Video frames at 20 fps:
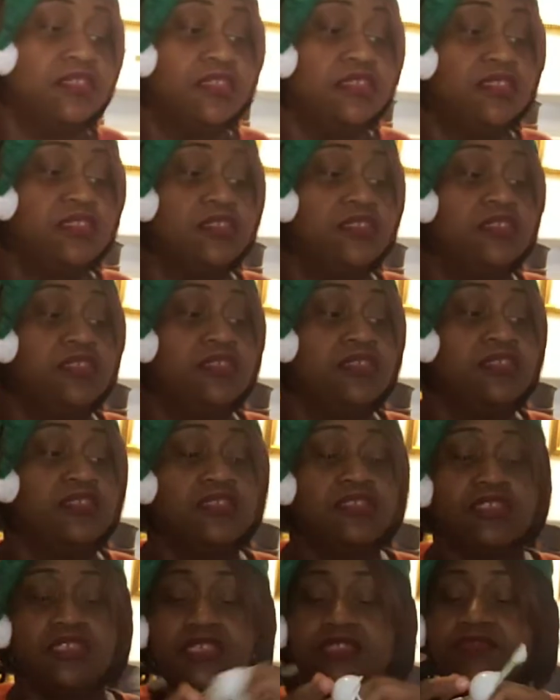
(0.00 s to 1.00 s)

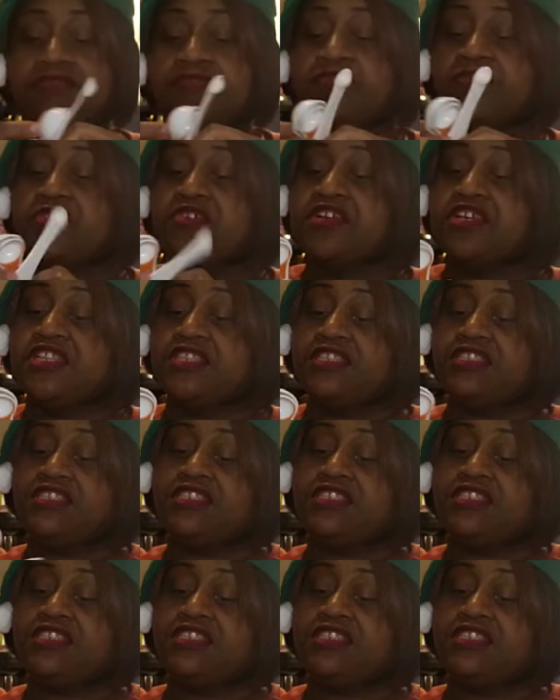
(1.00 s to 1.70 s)
a 1/4